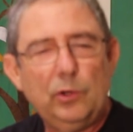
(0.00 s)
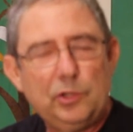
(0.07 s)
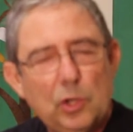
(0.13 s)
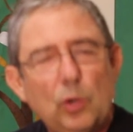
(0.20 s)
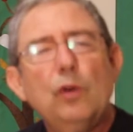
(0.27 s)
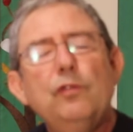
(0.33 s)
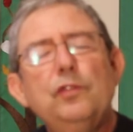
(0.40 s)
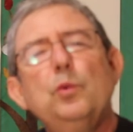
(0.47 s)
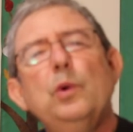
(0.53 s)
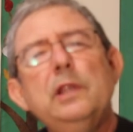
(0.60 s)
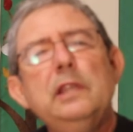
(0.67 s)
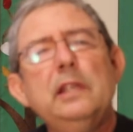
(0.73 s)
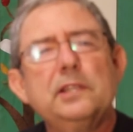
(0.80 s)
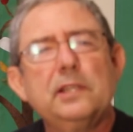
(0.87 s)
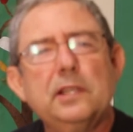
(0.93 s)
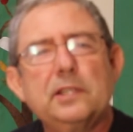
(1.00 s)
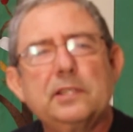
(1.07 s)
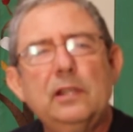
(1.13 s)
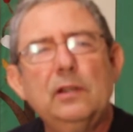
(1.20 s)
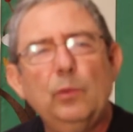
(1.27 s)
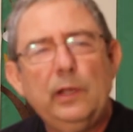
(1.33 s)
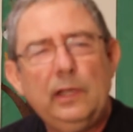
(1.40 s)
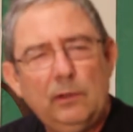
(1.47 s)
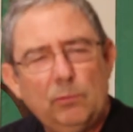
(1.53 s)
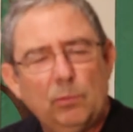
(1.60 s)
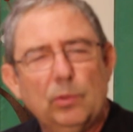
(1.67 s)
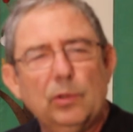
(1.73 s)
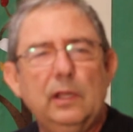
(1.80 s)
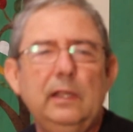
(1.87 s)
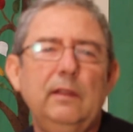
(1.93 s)
We're Jehovah's Witnesses, and we
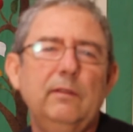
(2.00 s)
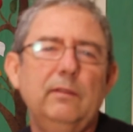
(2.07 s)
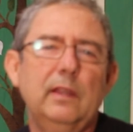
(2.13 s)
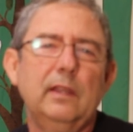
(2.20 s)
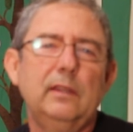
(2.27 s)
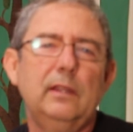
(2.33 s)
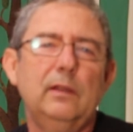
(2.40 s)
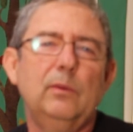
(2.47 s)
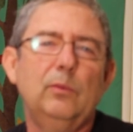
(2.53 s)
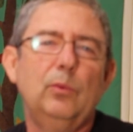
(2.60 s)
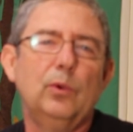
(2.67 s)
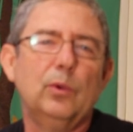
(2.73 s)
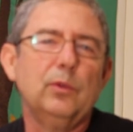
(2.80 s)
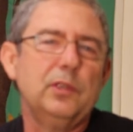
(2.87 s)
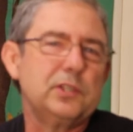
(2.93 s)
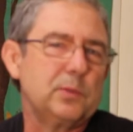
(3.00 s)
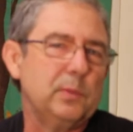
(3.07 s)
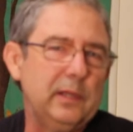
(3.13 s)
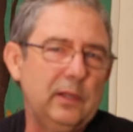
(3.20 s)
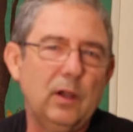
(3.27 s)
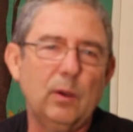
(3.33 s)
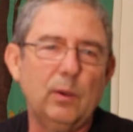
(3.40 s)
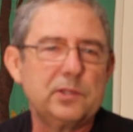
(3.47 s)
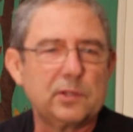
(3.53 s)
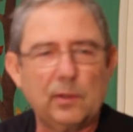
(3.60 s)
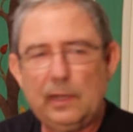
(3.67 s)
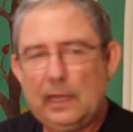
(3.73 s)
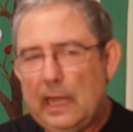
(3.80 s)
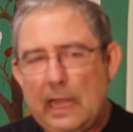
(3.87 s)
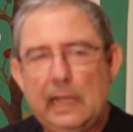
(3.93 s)
believe that the world as we know
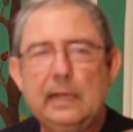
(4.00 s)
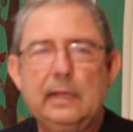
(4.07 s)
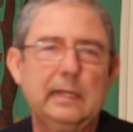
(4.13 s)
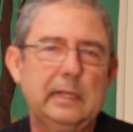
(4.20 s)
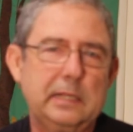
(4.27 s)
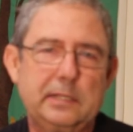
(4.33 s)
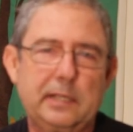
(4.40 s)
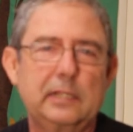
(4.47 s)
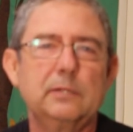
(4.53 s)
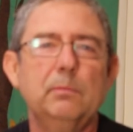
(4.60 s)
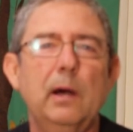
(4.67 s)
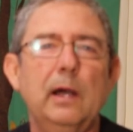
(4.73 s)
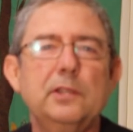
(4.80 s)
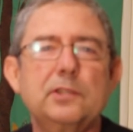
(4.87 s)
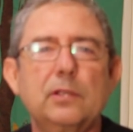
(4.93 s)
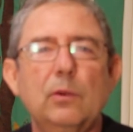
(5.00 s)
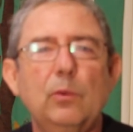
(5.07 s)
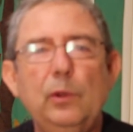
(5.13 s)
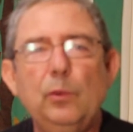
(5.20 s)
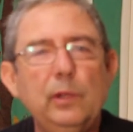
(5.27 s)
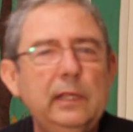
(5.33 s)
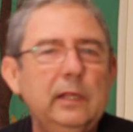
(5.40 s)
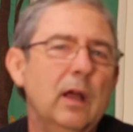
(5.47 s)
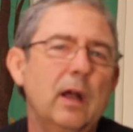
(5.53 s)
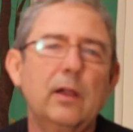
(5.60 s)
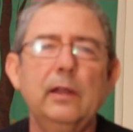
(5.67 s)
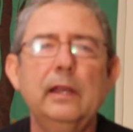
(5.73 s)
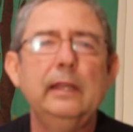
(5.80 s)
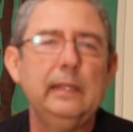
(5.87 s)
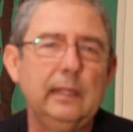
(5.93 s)
it's going to end in 6 months, so we're really
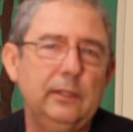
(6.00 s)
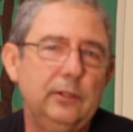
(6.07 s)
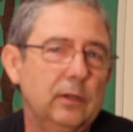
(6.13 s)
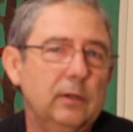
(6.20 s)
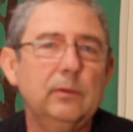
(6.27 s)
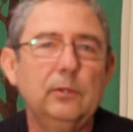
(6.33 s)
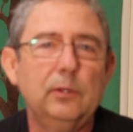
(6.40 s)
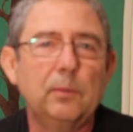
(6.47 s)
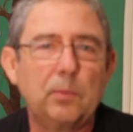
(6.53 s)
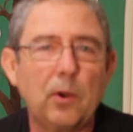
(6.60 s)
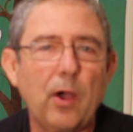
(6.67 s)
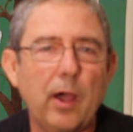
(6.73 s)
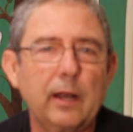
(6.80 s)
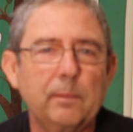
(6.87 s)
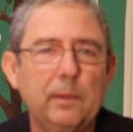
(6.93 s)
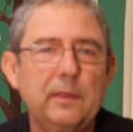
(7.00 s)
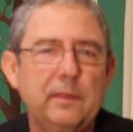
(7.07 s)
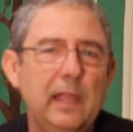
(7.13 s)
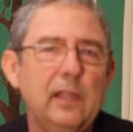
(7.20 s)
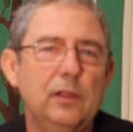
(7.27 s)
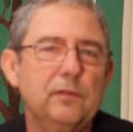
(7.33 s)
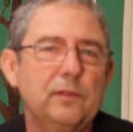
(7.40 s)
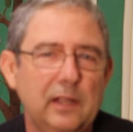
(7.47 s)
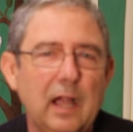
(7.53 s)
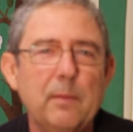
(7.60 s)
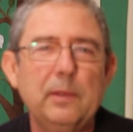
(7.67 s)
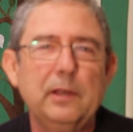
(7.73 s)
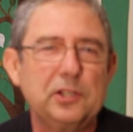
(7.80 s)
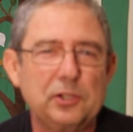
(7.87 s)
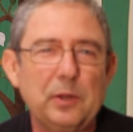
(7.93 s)
not going to need your product, but thank you for
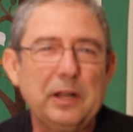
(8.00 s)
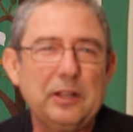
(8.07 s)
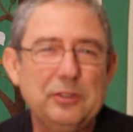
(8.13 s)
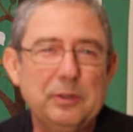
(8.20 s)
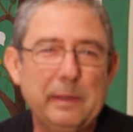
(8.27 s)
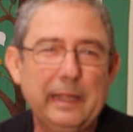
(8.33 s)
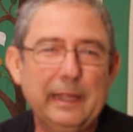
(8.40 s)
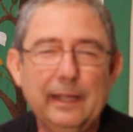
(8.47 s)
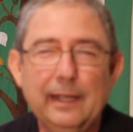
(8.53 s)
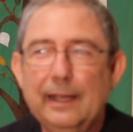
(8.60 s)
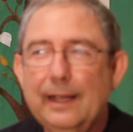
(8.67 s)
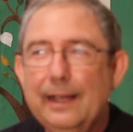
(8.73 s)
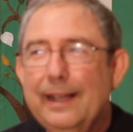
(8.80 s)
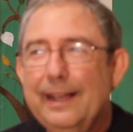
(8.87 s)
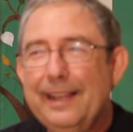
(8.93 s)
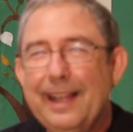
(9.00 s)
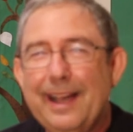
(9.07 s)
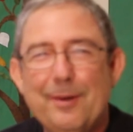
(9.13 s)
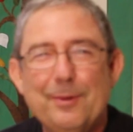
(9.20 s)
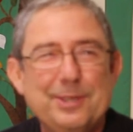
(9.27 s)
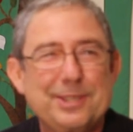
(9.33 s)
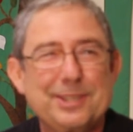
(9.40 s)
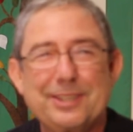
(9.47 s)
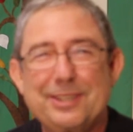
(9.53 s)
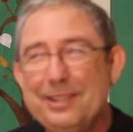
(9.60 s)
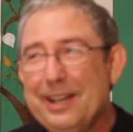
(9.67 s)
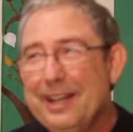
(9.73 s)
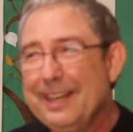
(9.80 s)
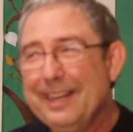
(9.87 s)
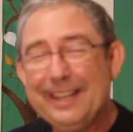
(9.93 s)
coming and sharing it to me." And I was
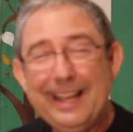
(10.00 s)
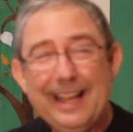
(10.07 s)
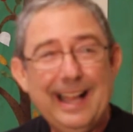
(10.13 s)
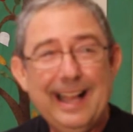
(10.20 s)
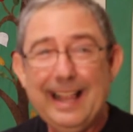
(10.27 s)
stunned.